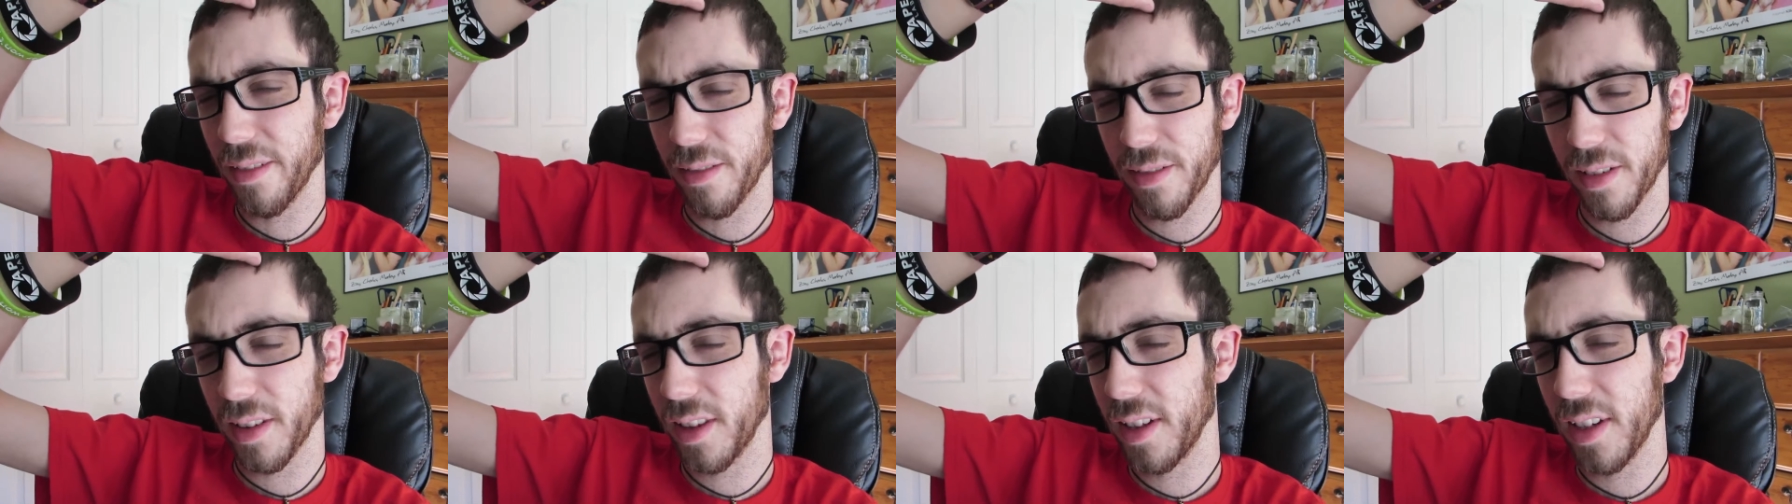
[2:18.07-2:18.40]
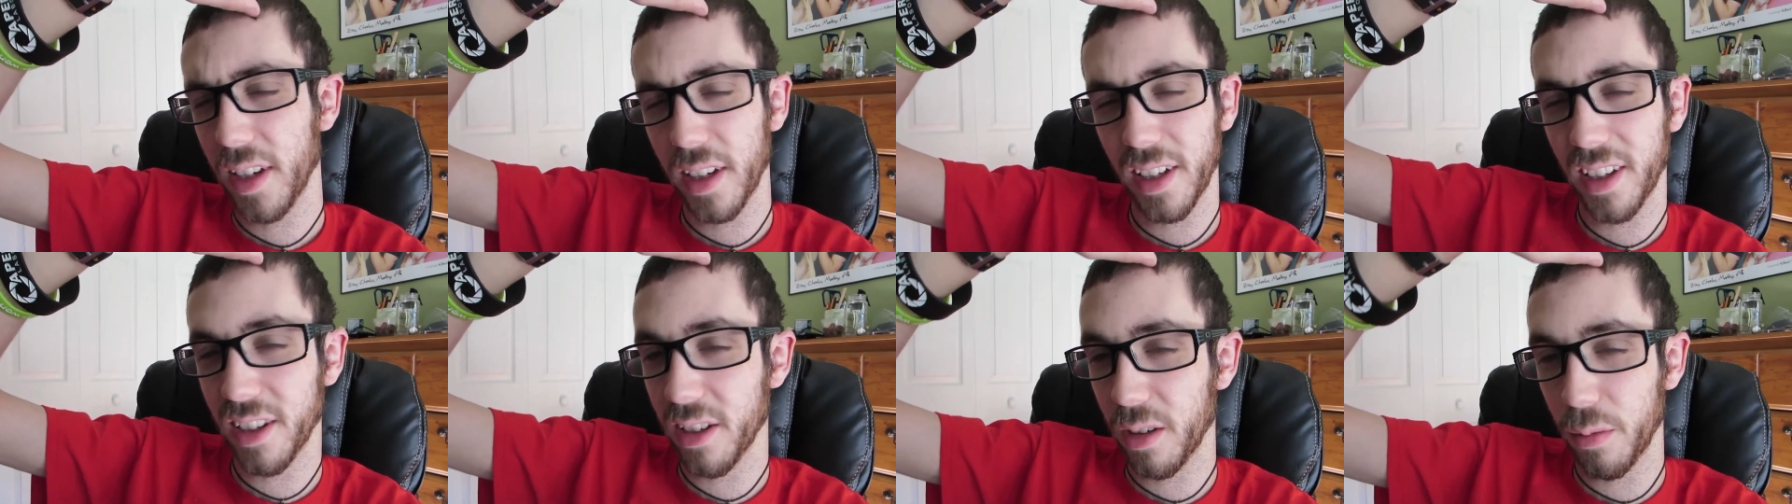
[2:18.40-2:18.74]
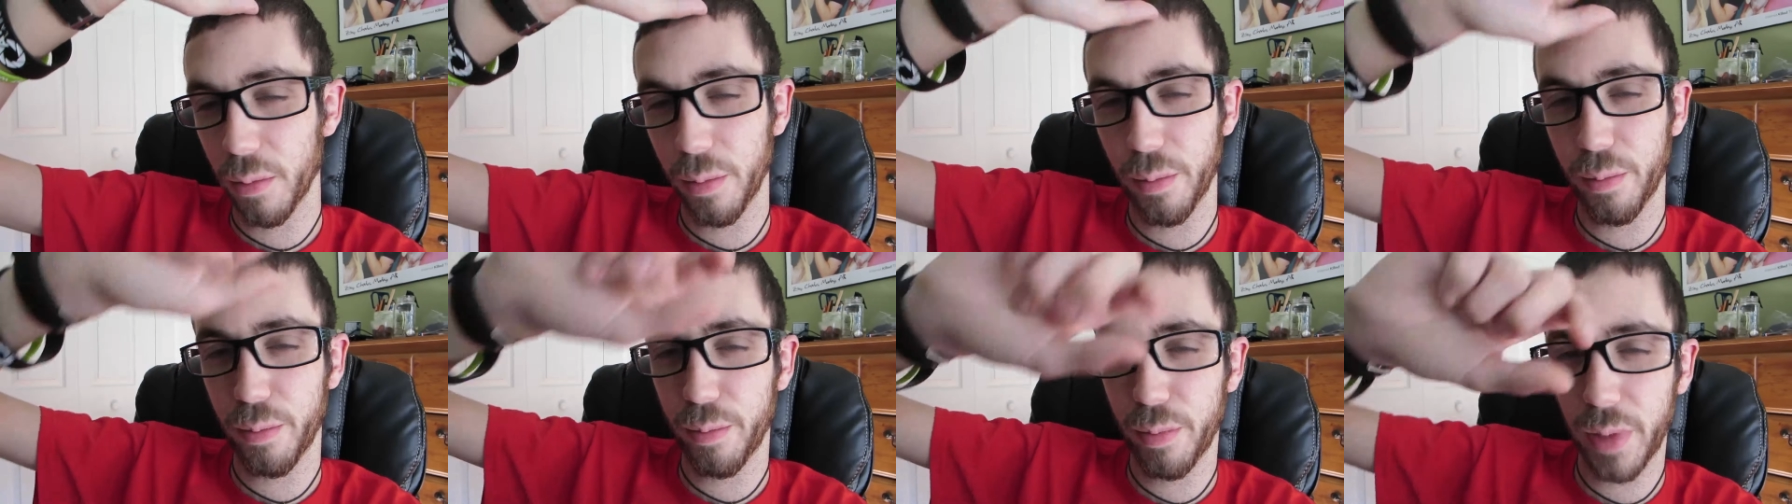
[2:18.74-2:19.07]
for the tiny
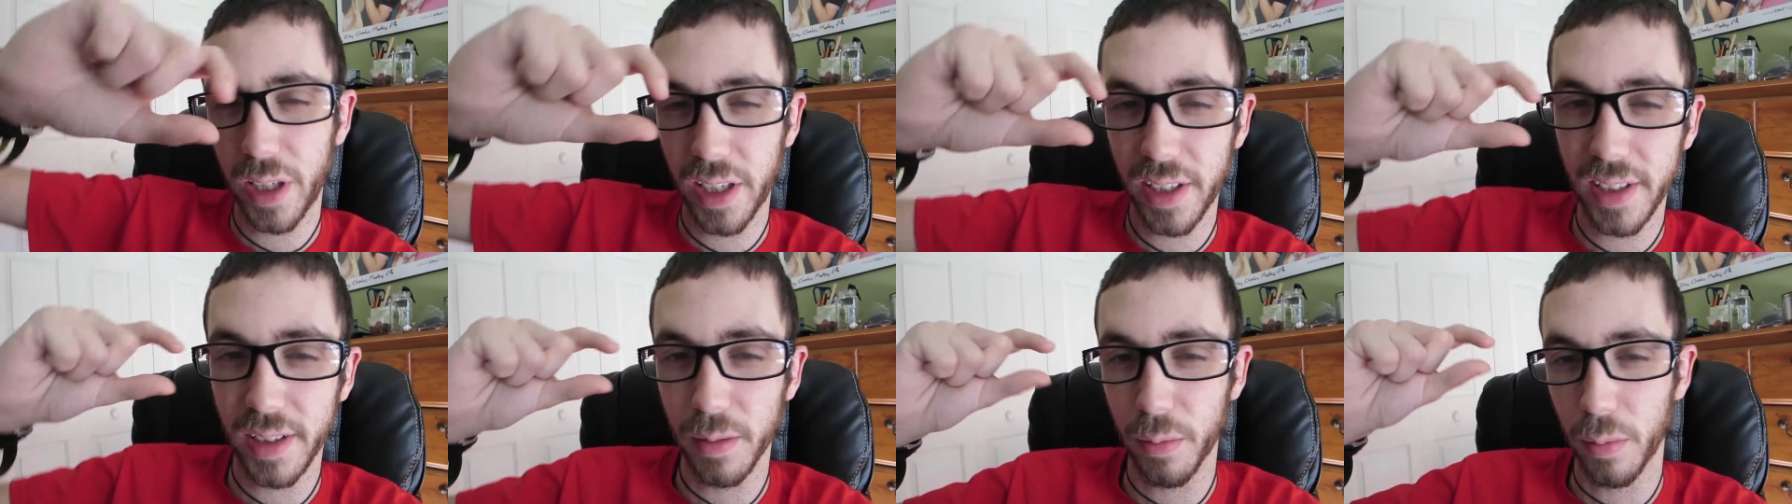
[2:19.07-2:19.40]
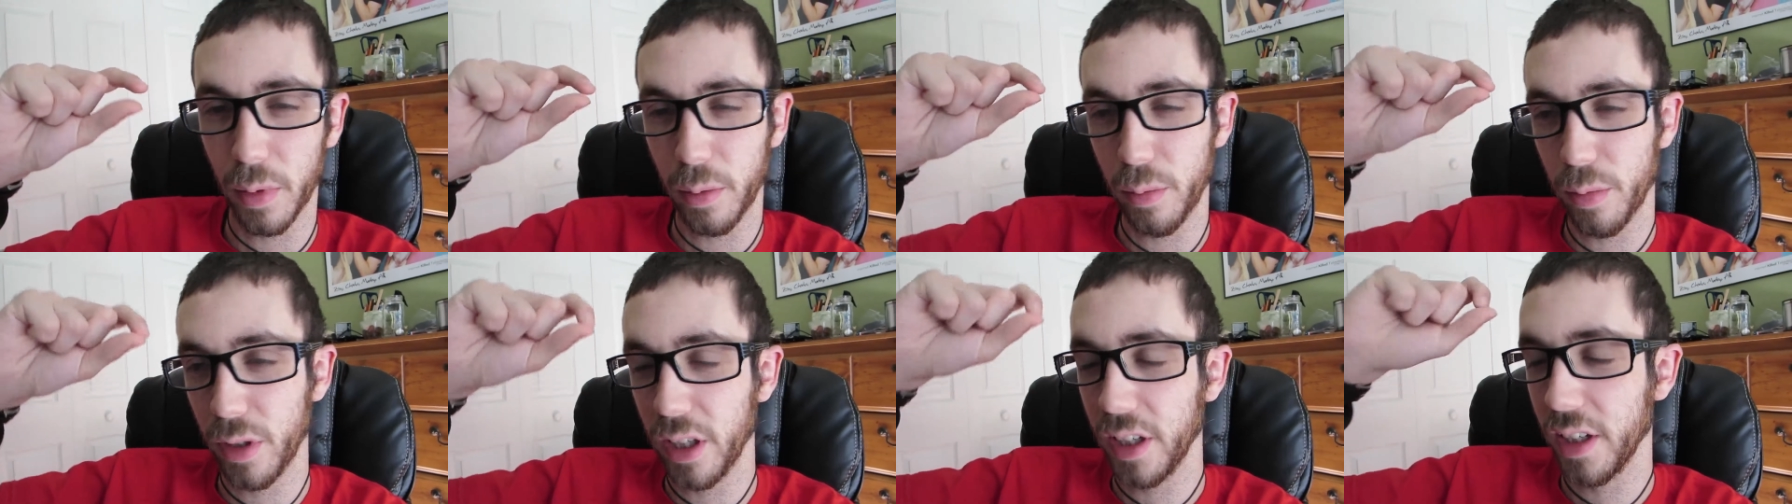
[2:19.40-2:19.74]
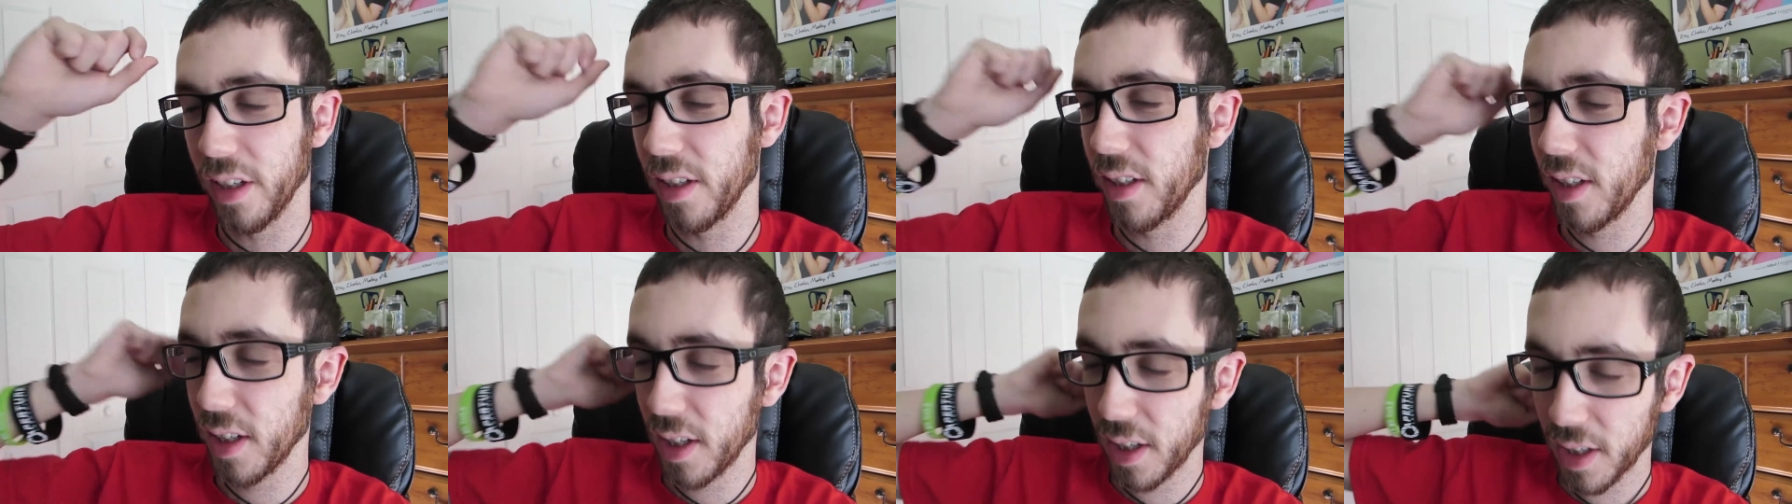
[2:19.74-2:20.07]
little piece in my
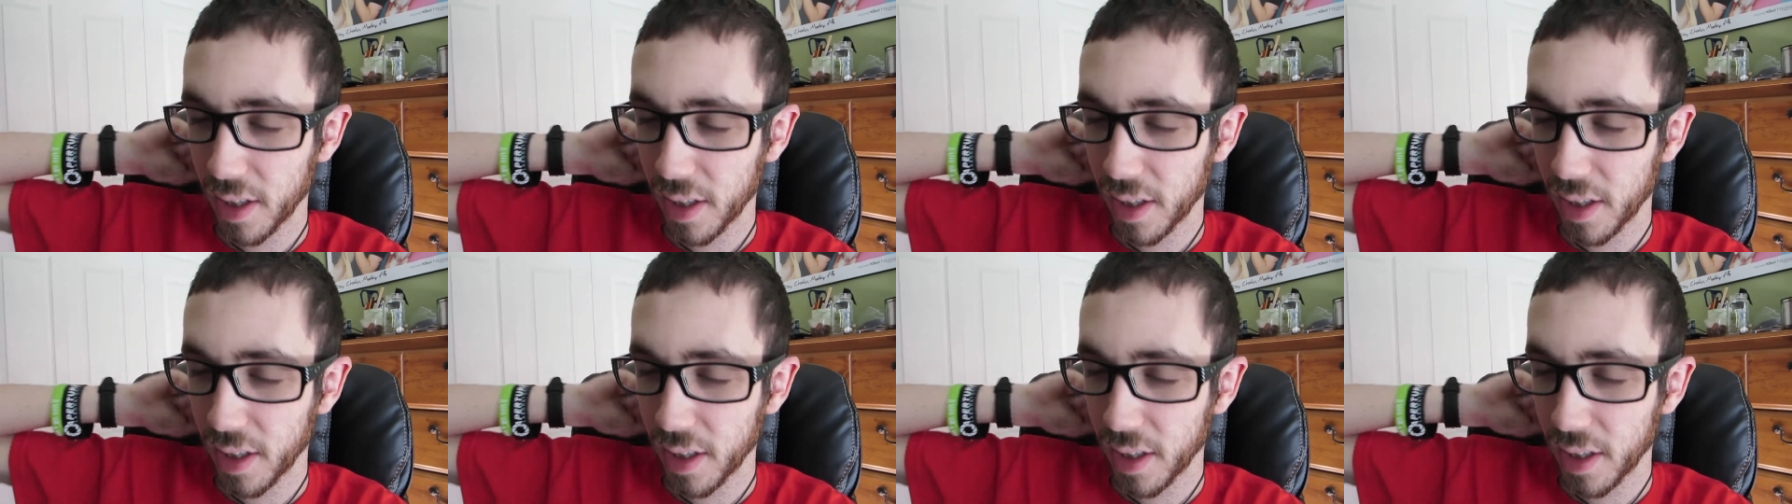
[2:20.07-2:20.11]
brain.